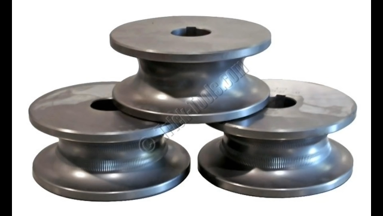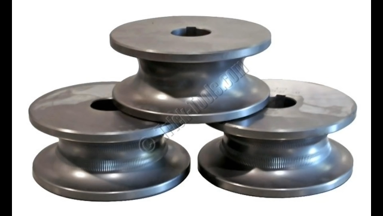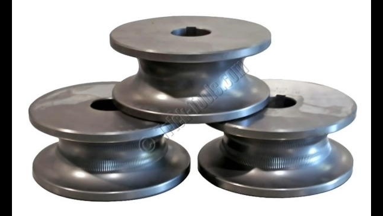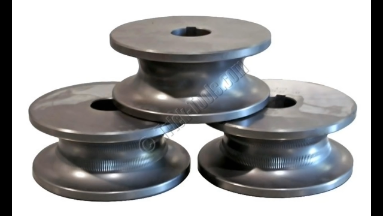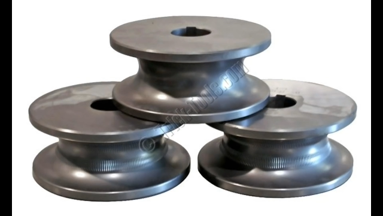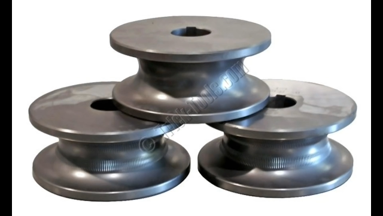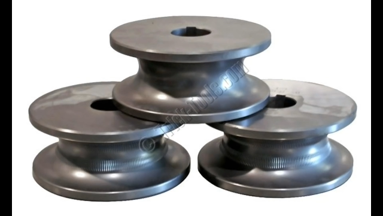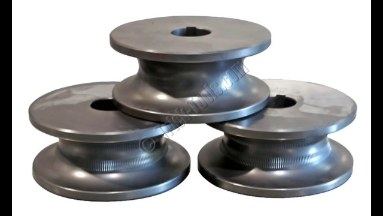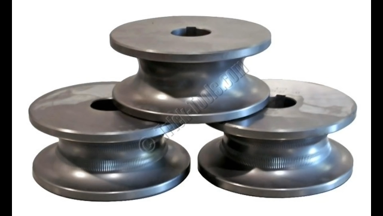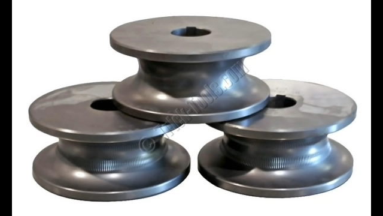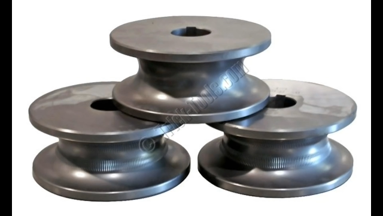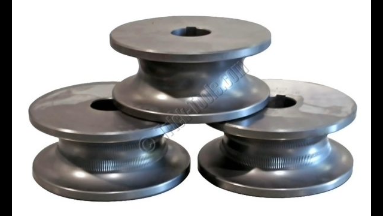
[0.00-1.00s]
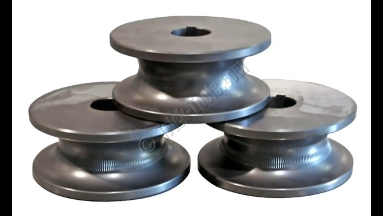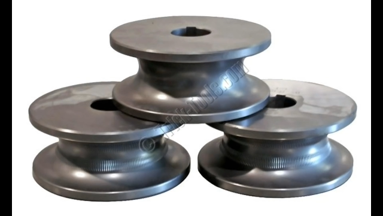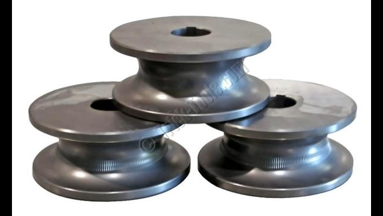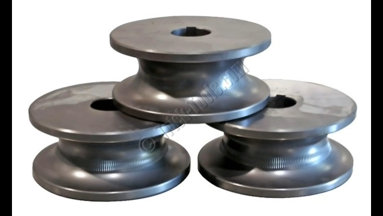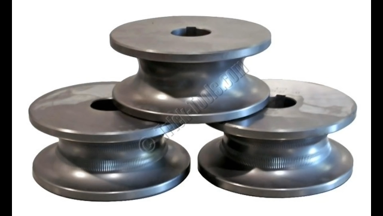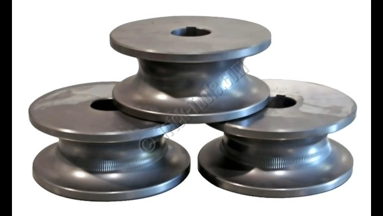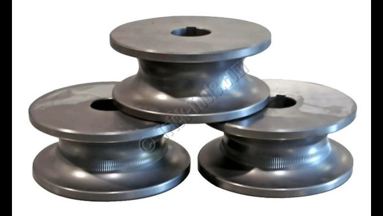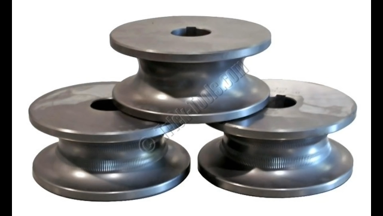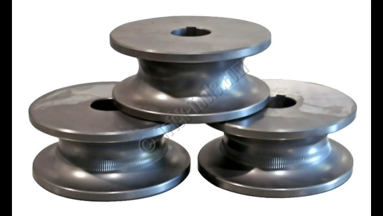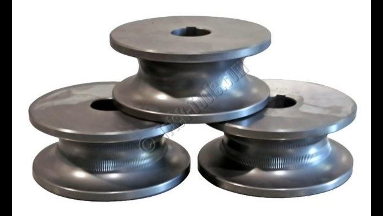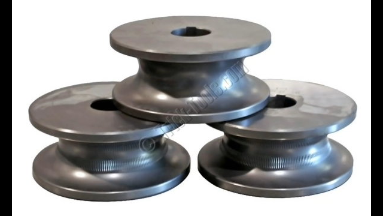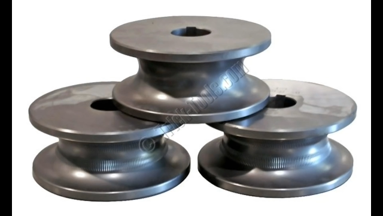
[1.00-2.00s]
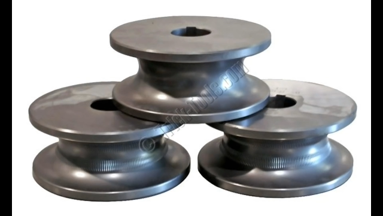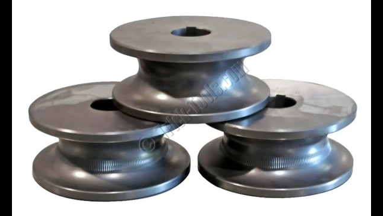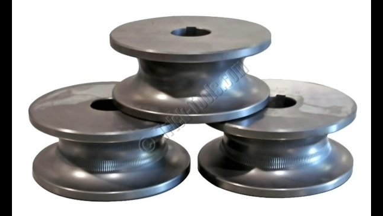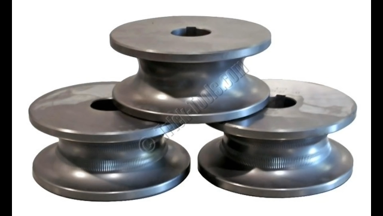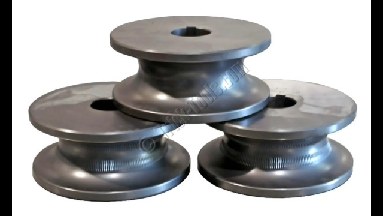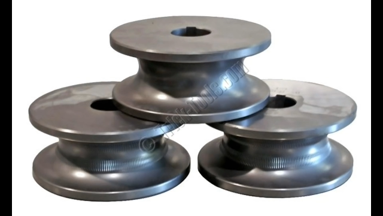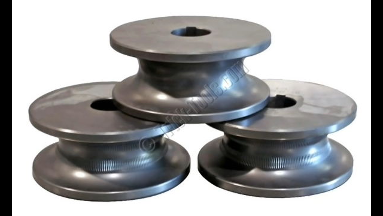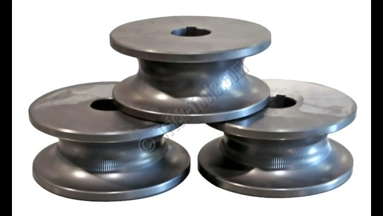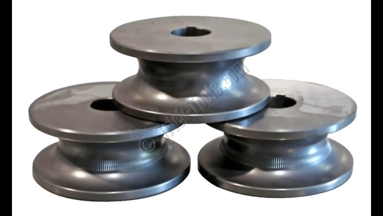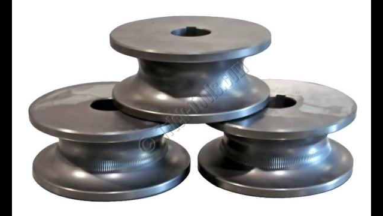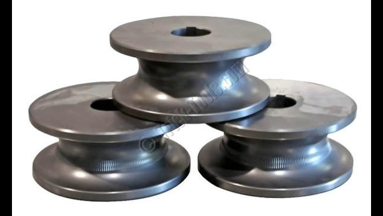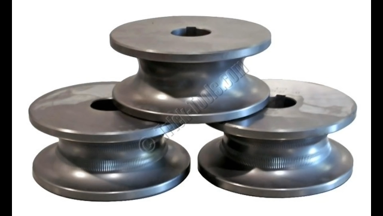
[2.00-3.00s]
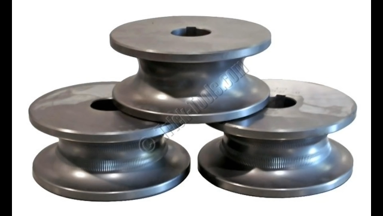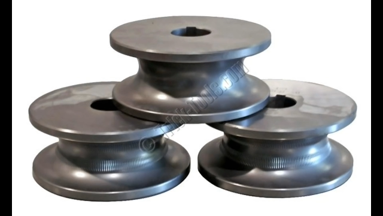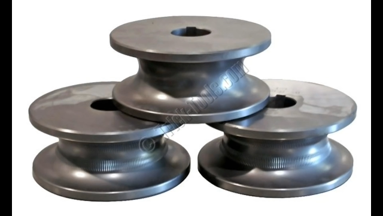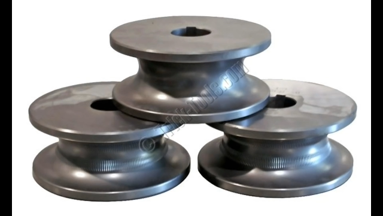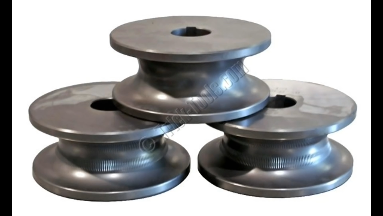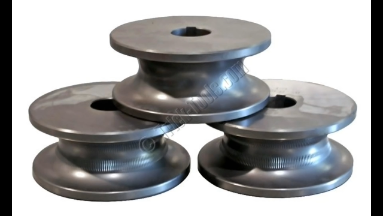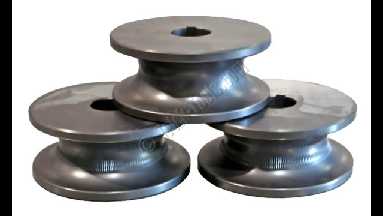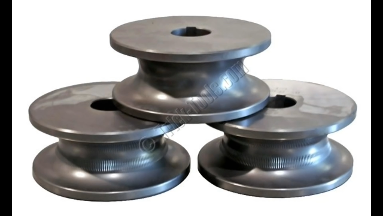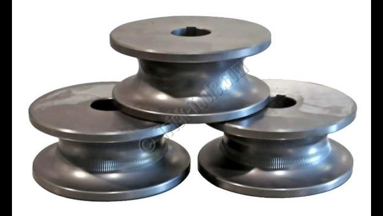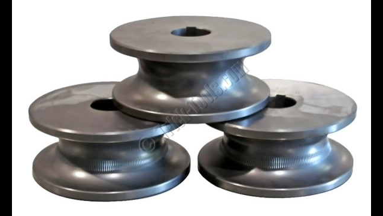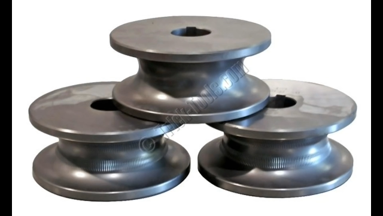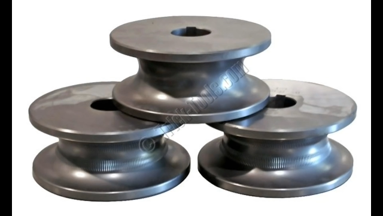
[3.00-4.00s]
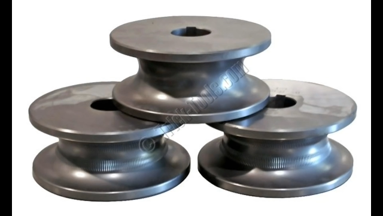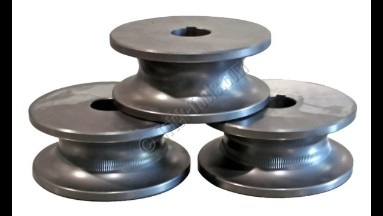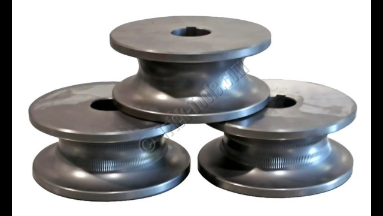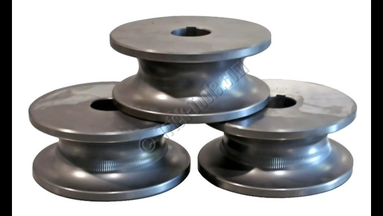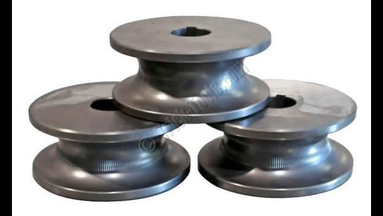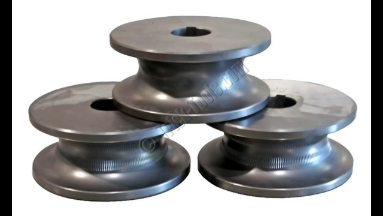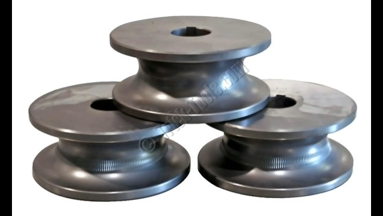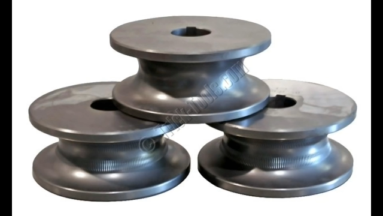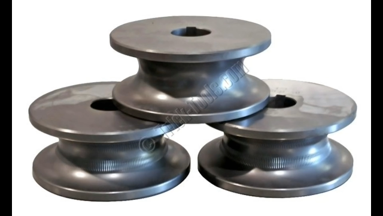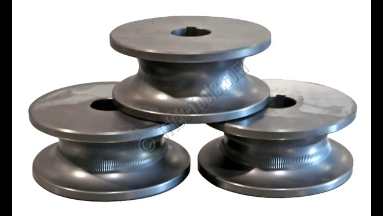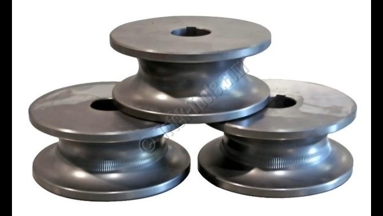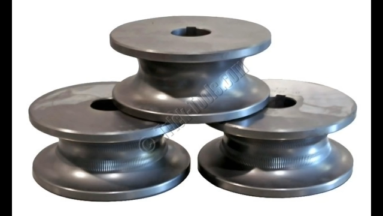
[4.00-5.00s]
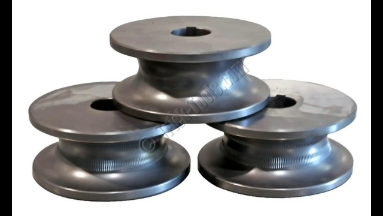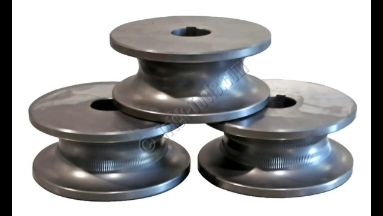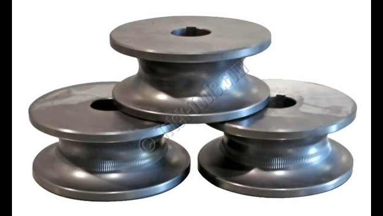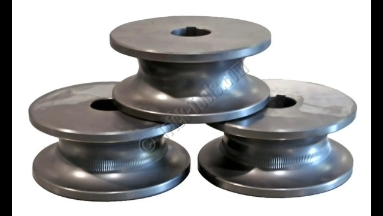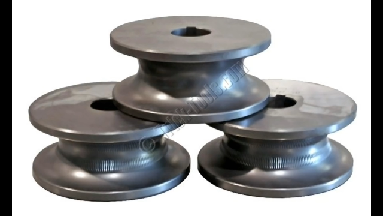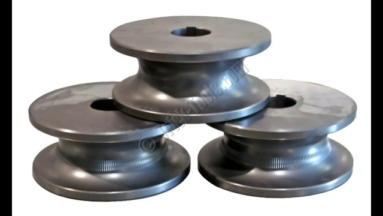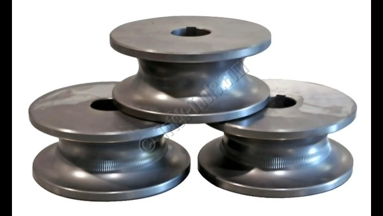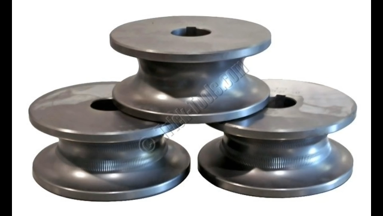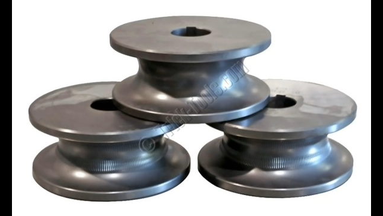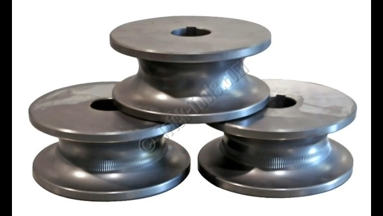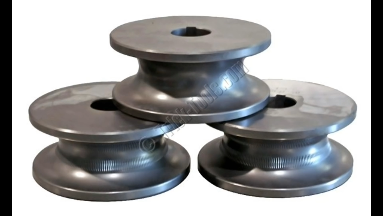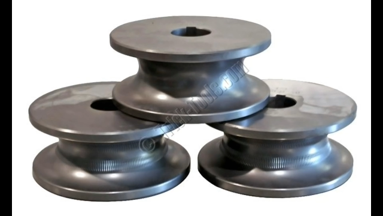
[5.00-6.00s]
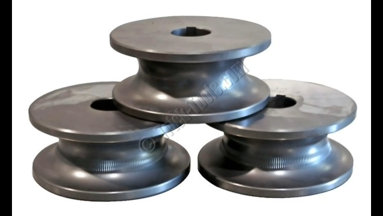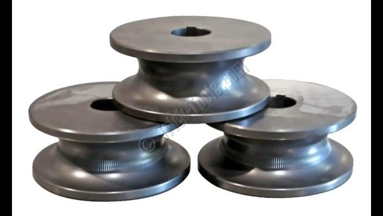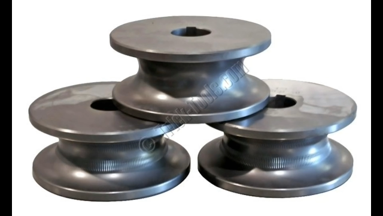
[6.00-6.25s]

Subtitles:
Nobody's mouth can be seen.